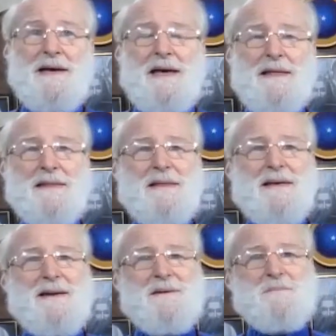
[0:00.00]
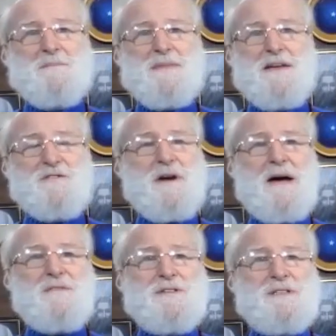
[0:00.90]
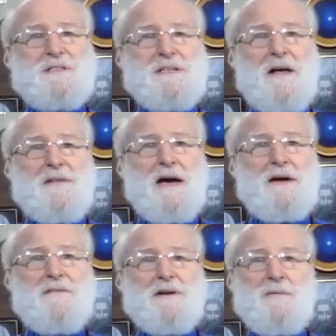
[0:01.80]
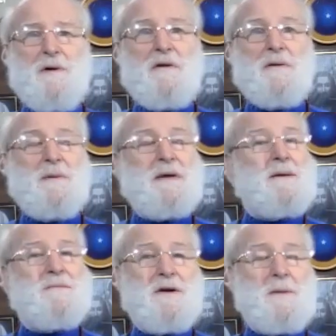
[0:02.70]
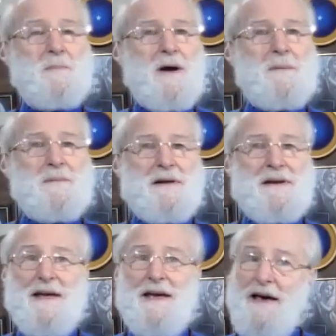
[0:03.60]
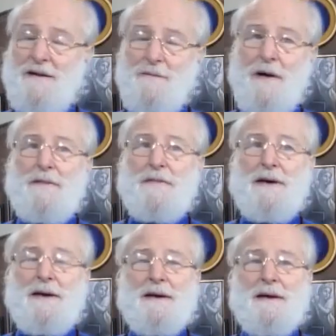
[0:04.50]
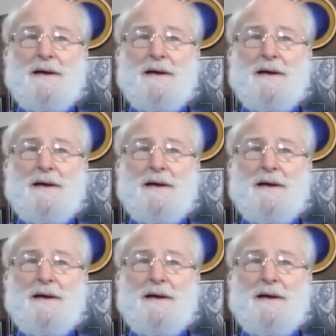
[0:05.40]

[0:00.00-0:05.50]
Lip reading: and then his travels to South Africa, where he became very prominent and wealthy,